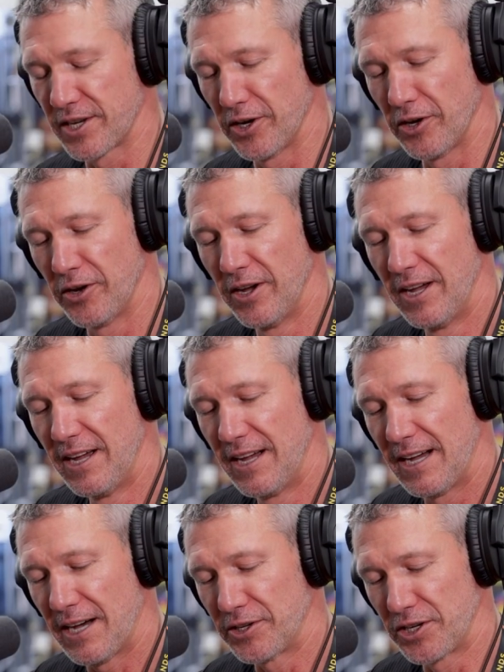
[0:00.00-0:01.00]
So
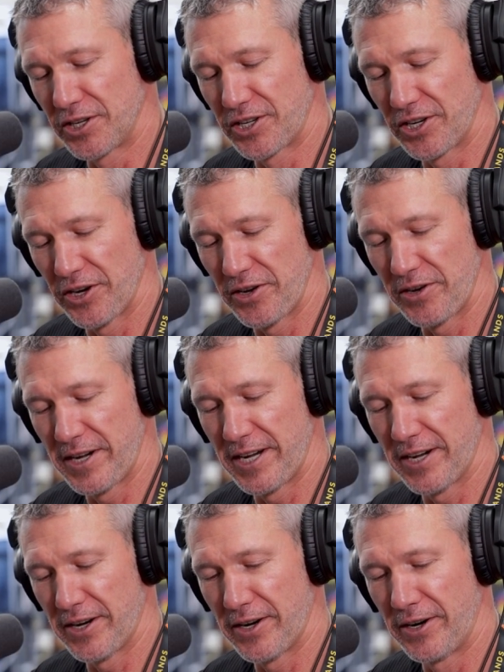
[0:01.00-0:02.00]
I'll just show you
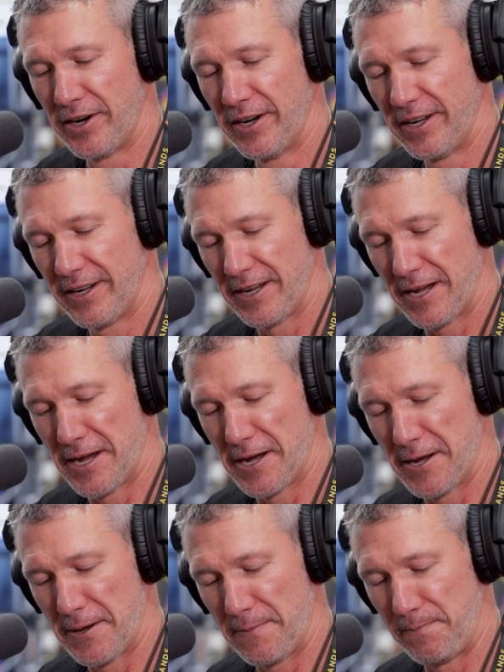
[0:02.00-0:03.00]
here.
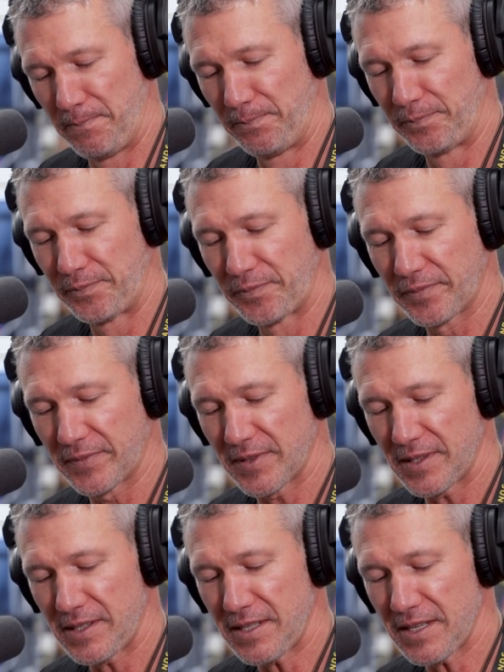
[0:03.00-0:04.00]
Um,
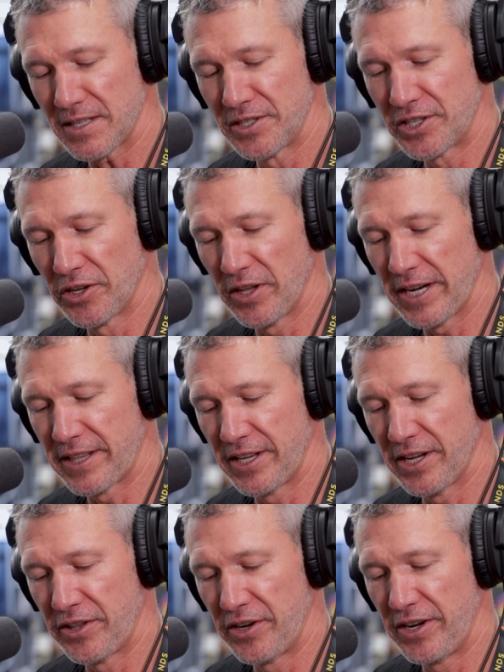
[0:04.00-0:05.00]
so like
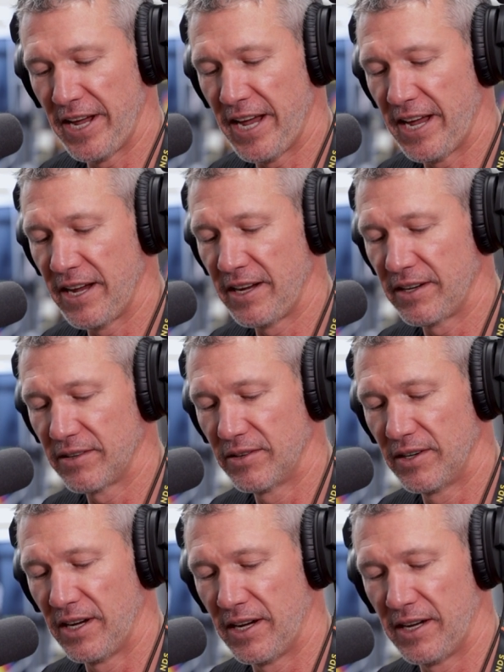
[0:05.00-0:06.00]
the other day,
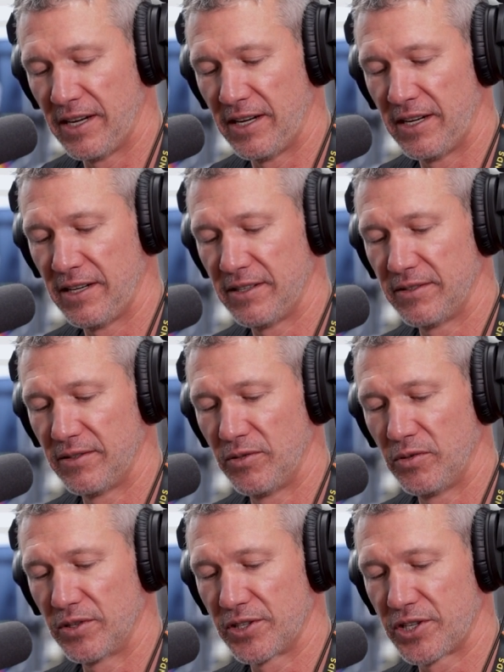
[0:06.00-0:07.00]
uh,
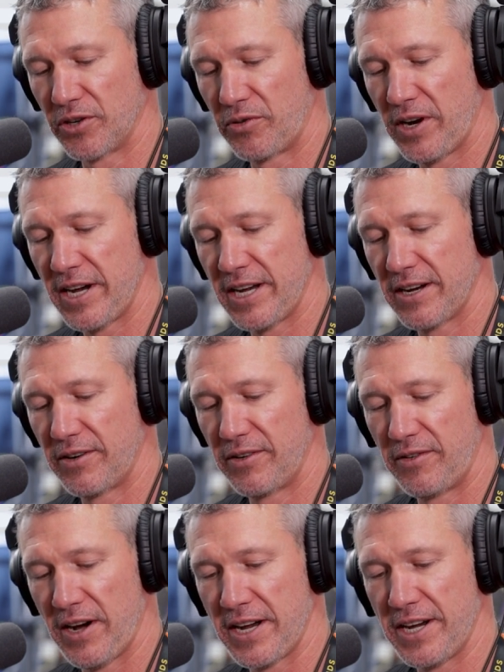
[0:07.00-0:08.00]
so right,
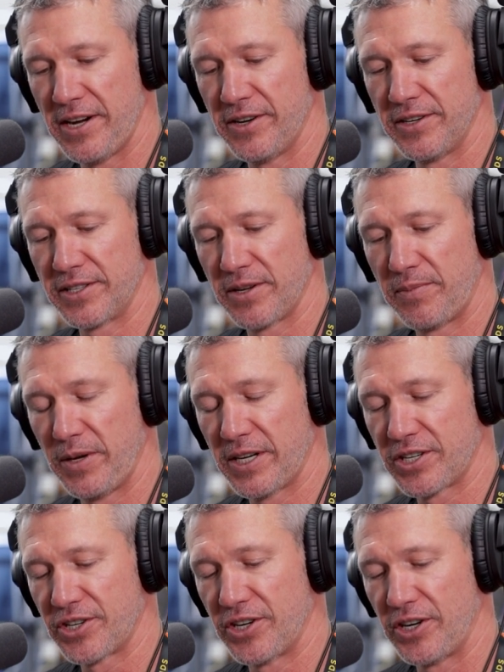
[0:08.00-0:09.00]
right here is a
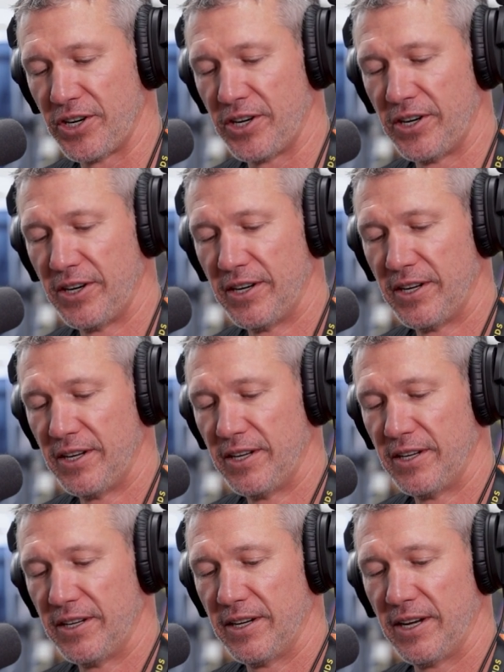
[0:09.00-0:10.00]
picture
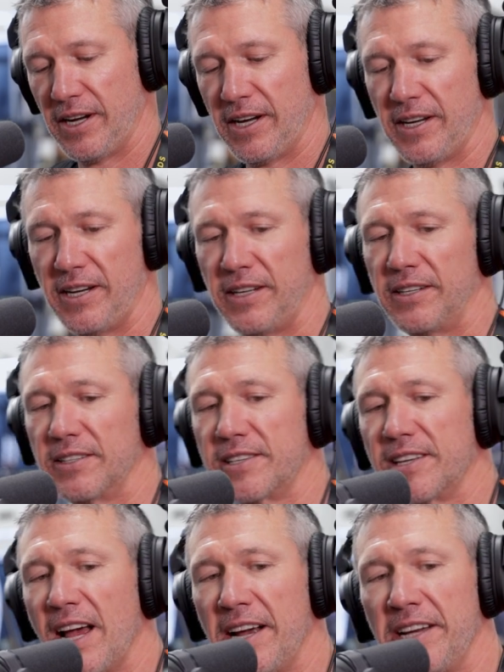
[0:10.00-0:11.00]
uh,
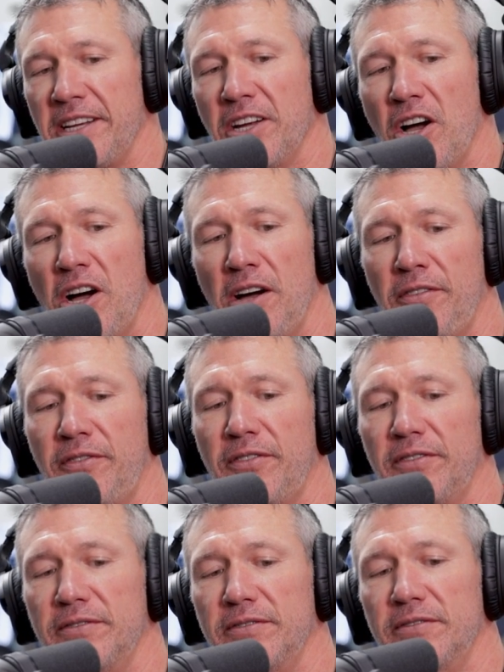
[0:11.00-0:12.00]
signing off.